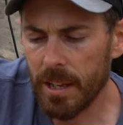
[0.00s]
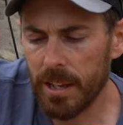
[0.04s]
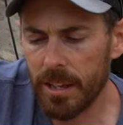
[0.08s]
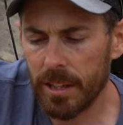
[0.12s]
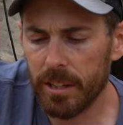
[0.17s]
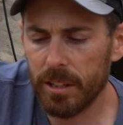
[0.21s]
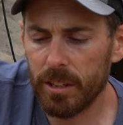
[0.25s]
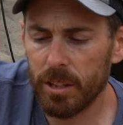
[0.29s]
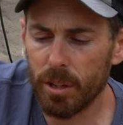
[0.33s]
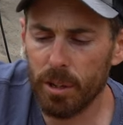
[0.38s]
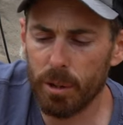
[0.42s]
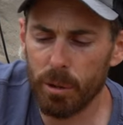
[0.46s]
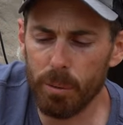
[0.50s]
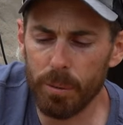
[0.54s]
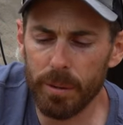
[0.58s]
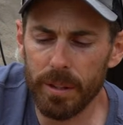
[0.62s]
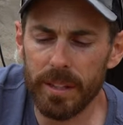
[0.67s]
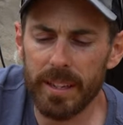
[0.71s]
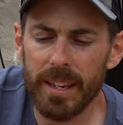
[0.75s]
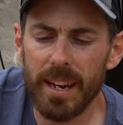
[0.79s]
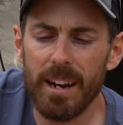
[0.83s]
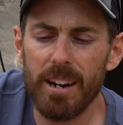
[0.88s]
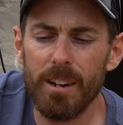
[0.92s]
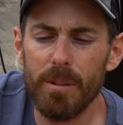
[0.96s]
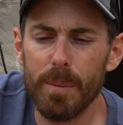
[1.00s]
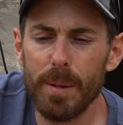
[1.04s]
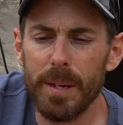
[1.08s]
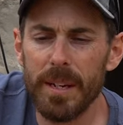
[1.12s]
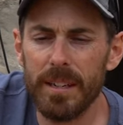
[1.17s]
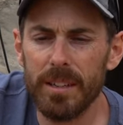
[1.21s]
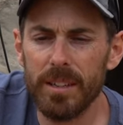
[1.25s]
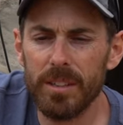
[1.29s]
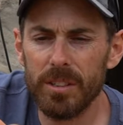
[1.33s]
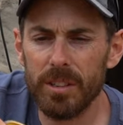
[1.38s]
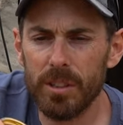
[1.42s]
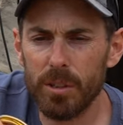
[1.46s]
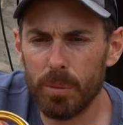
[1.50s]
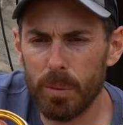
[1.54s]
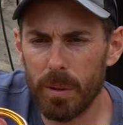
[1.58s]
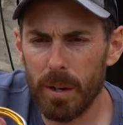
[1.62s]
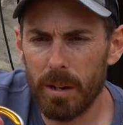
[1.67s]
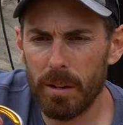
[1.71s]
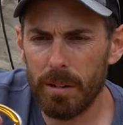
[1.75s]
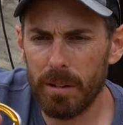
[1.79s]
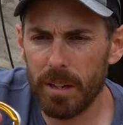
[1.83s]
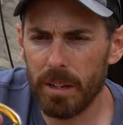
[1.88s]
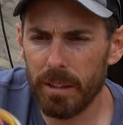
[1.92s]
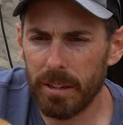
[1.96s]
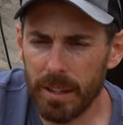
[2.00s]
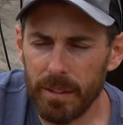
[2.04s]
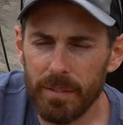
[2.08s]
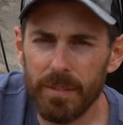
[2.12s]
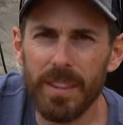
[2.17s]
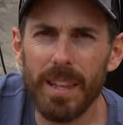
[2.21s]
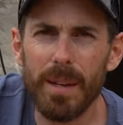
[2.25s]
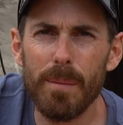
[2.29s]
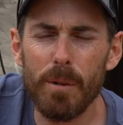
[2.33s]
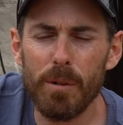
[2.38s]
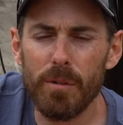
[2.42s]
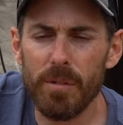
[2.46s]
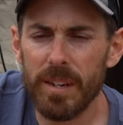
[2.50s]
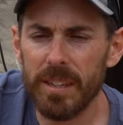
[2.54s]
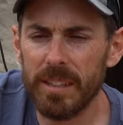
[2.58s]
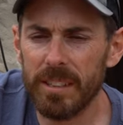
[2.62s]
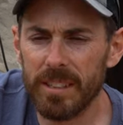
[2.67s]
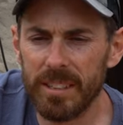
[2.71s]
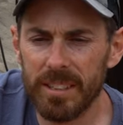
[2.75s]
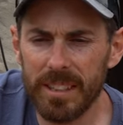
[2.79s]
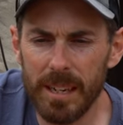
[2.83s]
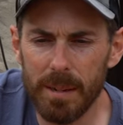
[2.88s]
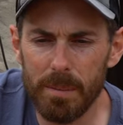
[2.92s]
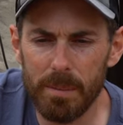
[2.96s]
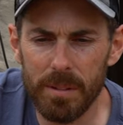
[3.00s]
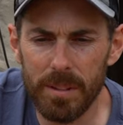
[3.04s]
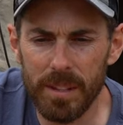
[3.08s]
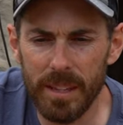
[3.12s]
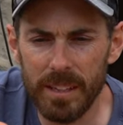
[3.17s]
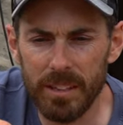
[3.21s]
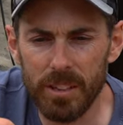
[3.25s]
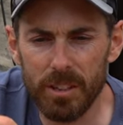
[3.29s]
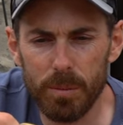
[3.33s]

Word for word: You can do it all with the carabiners as well. You know, give them a rinse, same thing.